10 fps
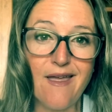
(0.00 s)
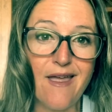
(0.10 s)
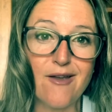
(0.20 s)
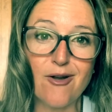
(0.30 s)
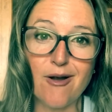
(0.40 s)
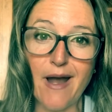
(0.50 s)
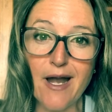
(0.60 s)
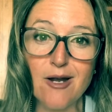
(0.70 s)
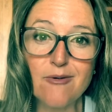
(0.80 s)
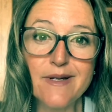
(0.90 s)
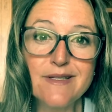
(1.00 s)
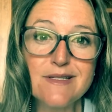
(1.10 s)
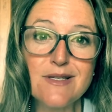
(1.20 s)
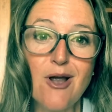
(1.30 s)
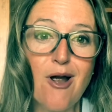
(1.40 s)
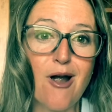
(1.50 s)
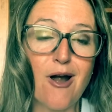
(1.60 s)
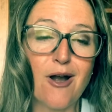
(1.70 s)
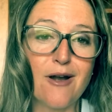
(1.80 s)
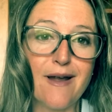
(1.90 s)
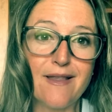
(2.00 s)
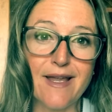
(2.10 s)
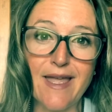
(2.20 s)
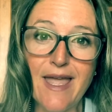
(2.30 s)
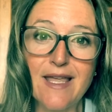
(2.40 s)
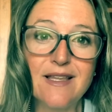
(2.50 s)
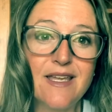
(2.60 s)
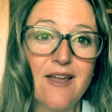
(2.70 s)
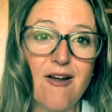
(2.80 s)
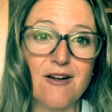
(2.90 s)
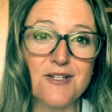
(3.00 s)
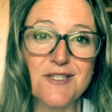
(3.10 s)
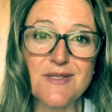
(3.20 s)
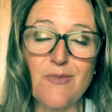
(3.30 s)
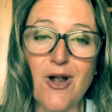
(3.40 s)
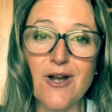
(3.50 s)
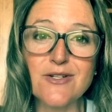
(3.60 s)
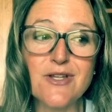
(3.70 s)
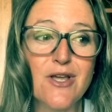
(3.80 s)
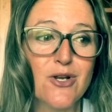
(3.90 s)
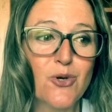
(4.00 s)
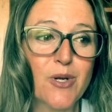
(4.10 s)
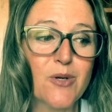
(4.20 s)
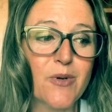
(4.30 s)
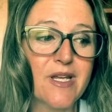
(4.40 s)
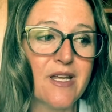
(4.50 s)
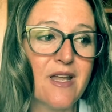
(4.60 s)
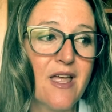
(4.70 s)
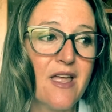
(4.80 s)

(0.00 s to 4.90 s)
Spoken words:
And her heroines are, like Haley, are smart, quick-witted,